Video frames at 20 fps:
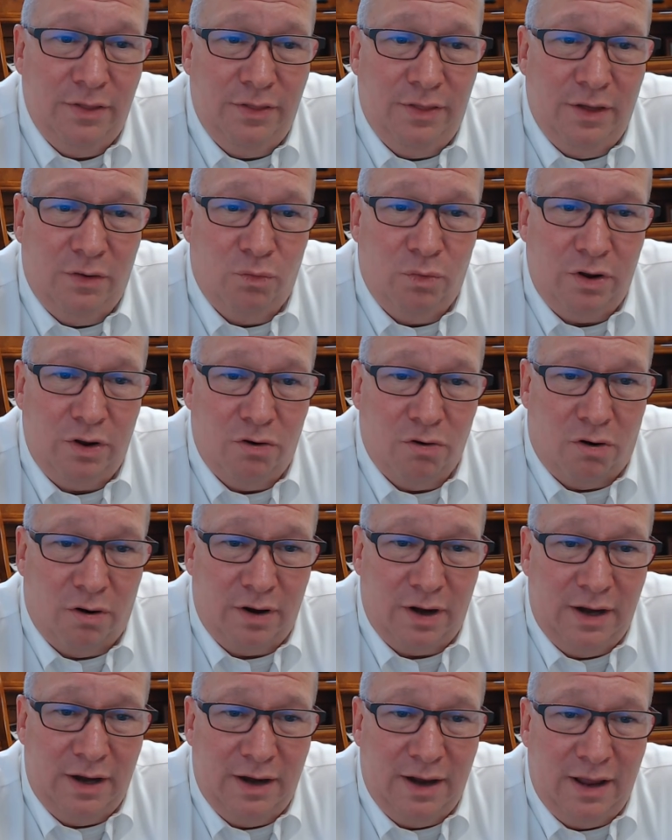
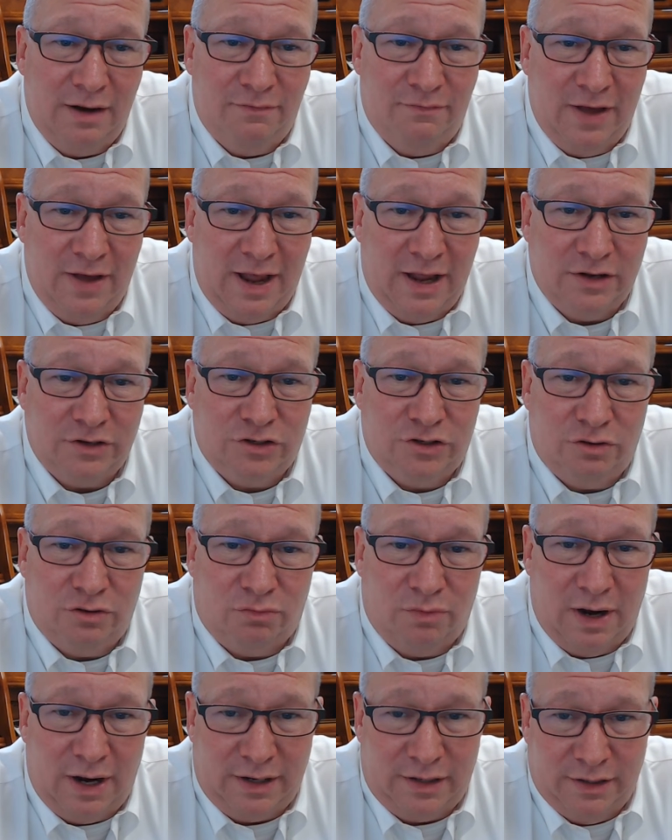regarding advance
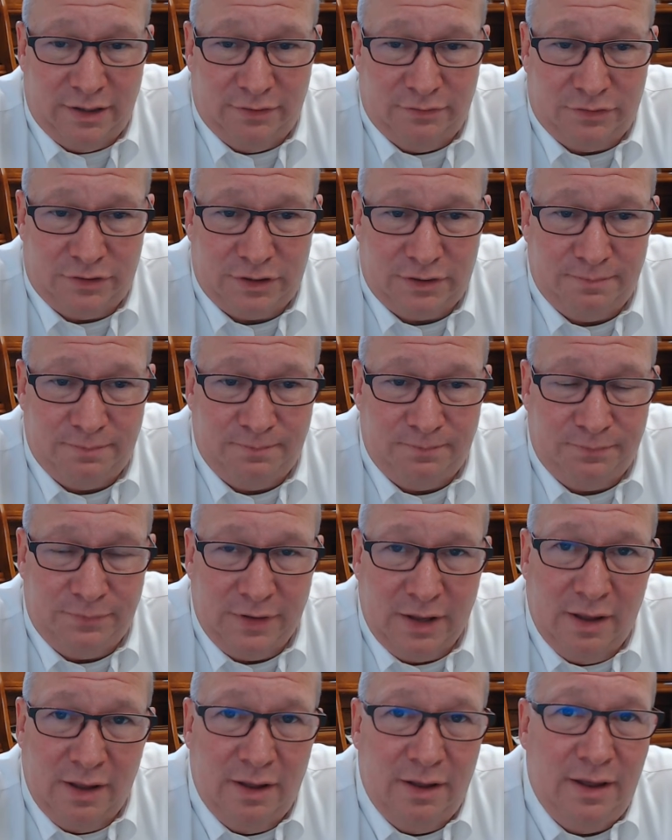directives.
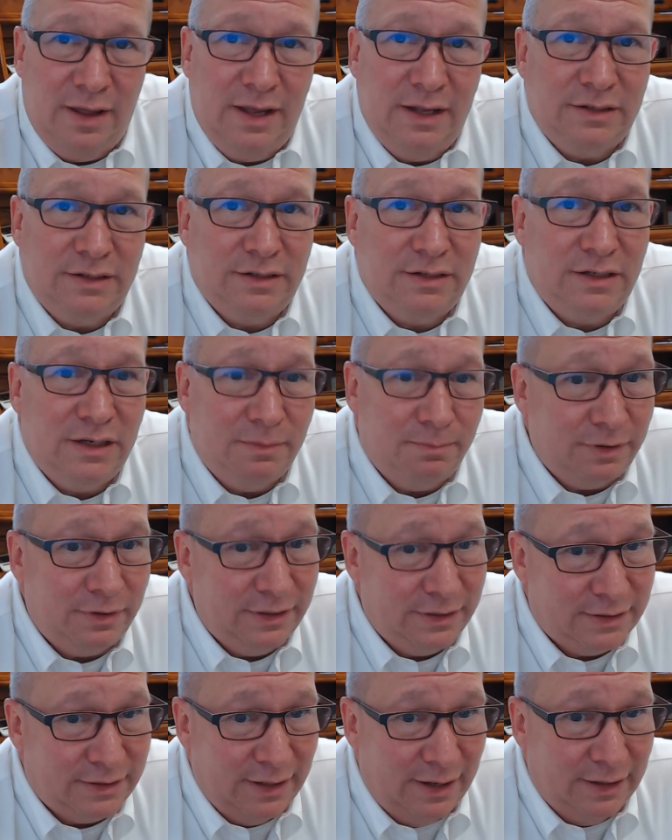It simply
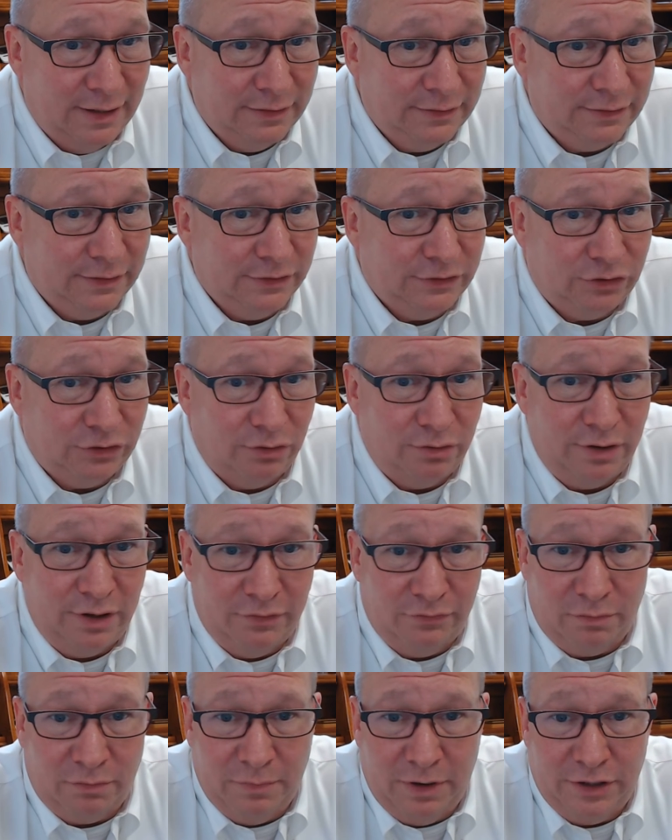says that certain
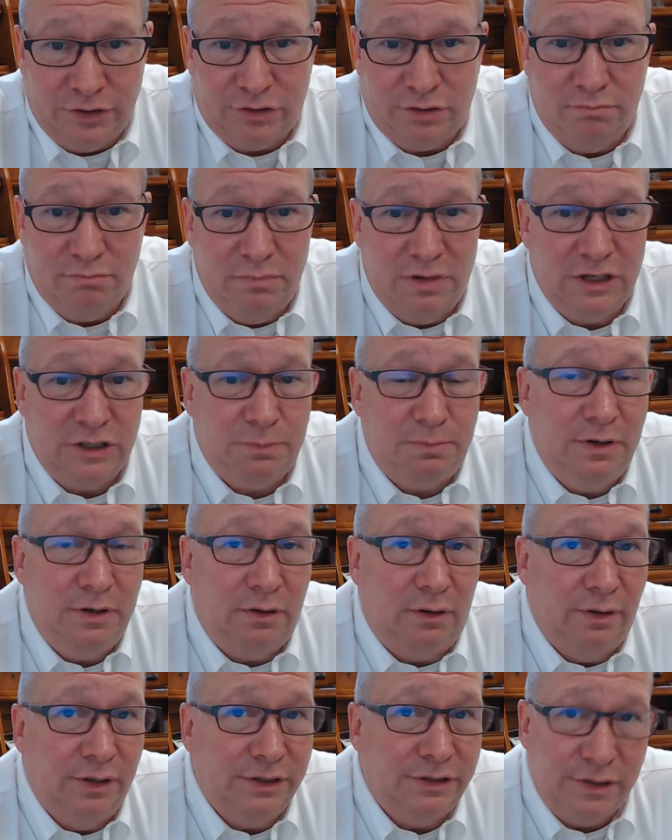information must be
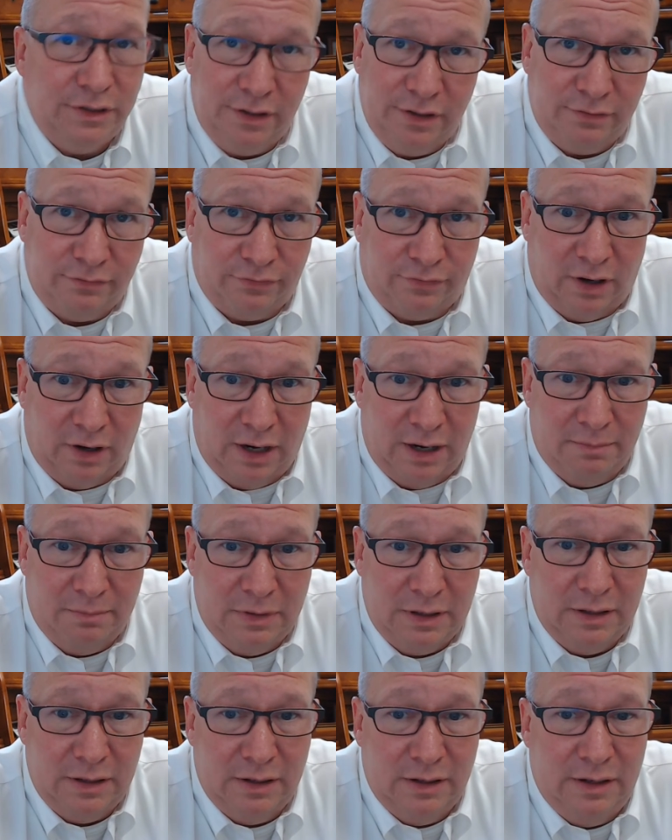elicited from
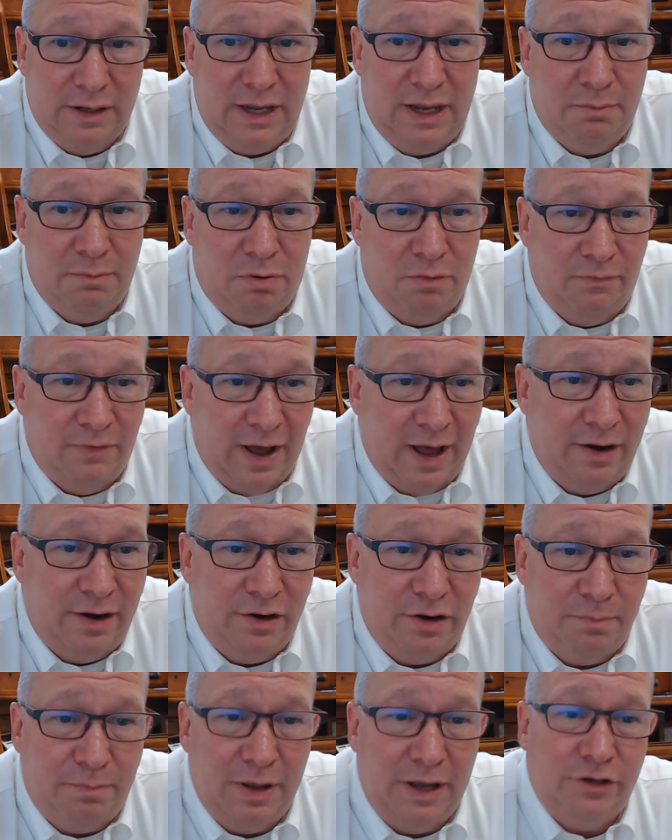and provided to
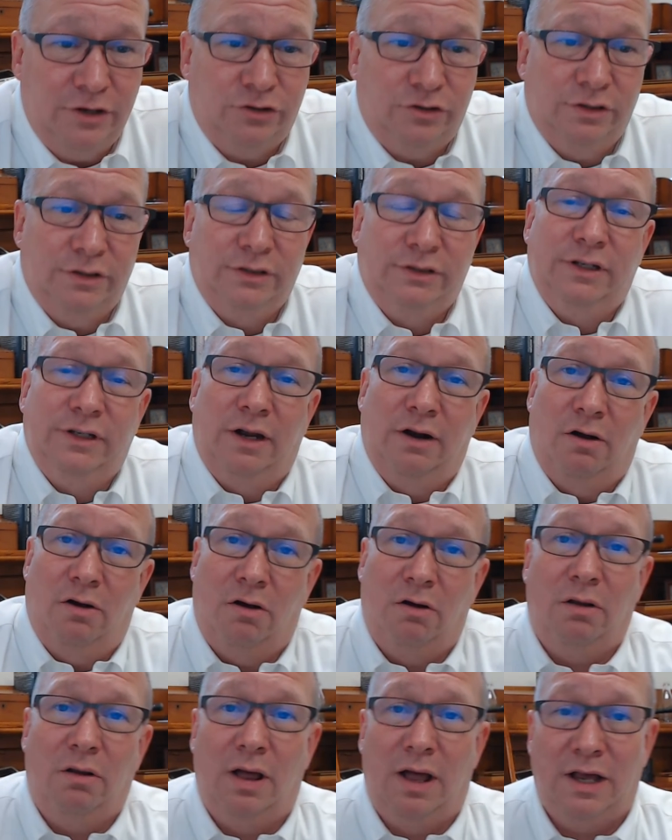patients at
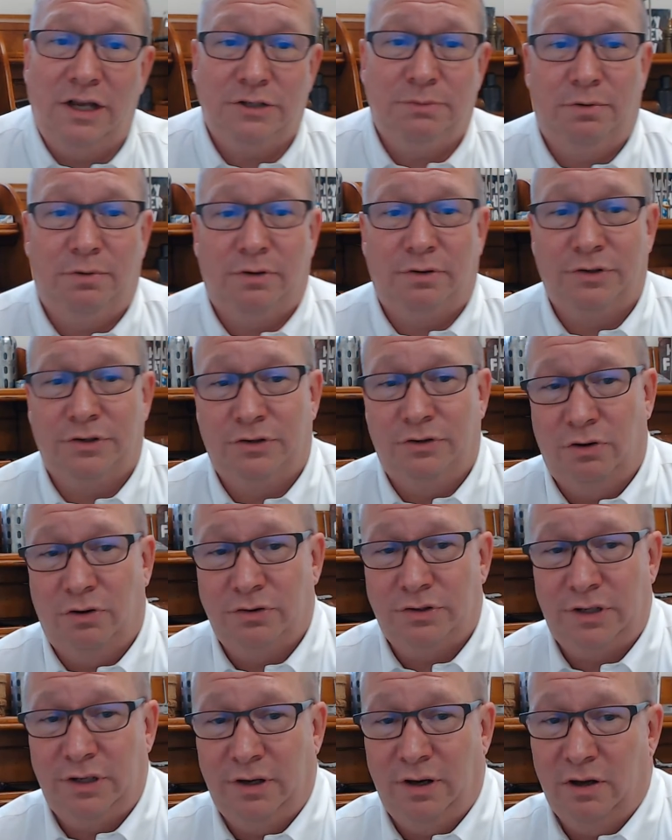all hospitals,
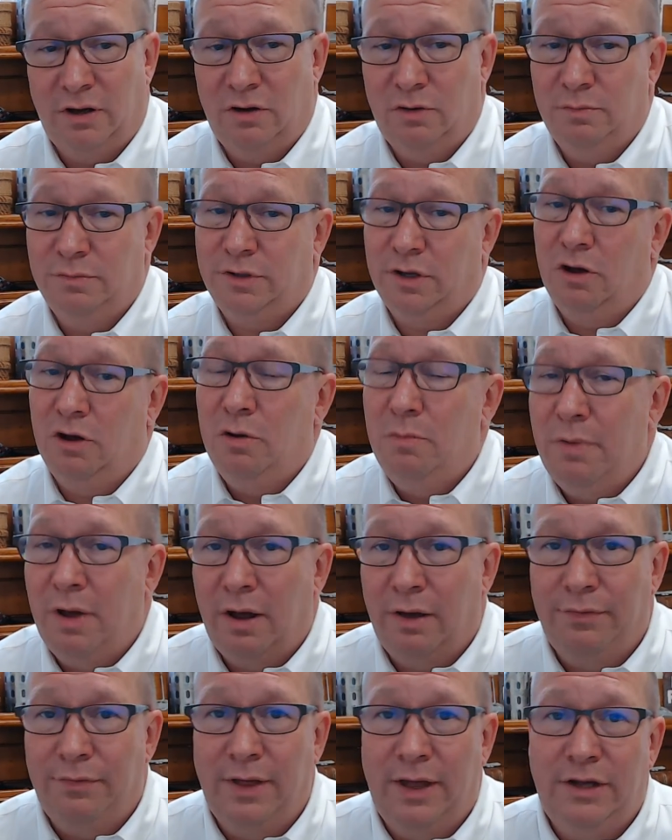nursing homes, home
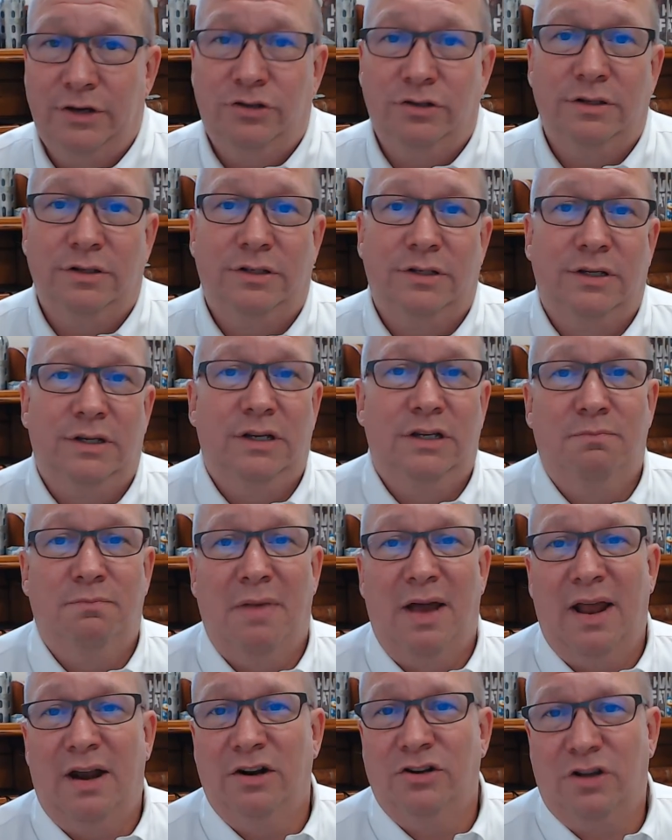health agencies,
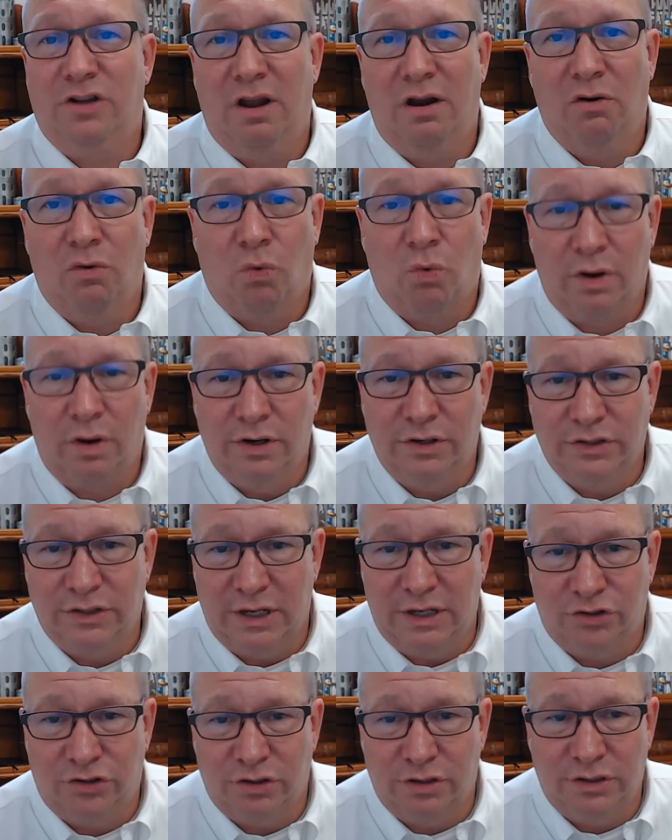managed care
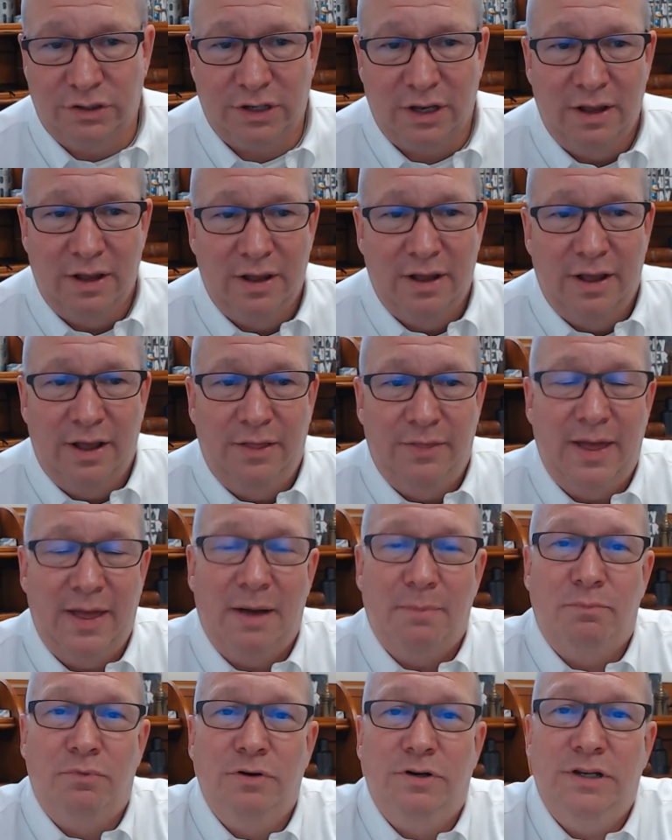organizations, that
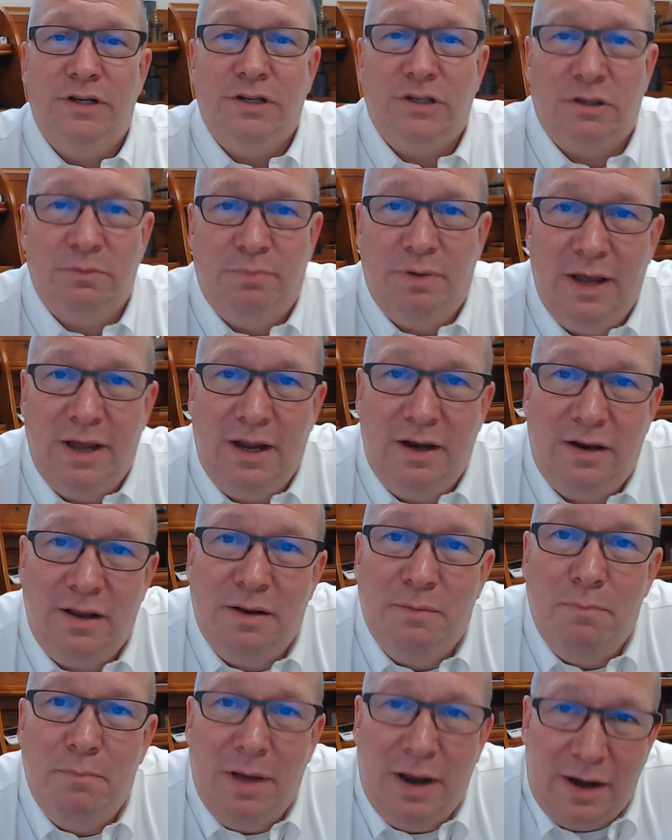participate in
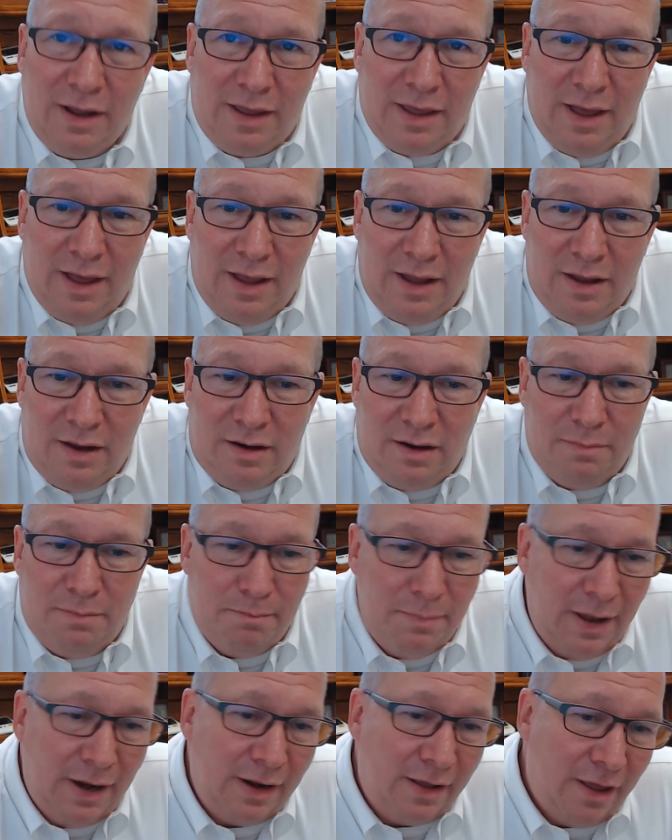Medicaid and
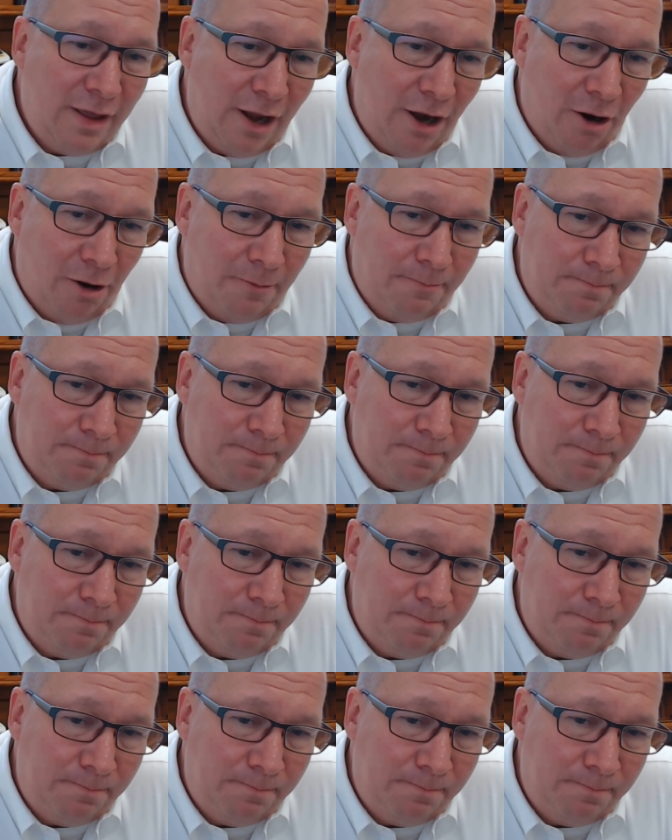Medicare.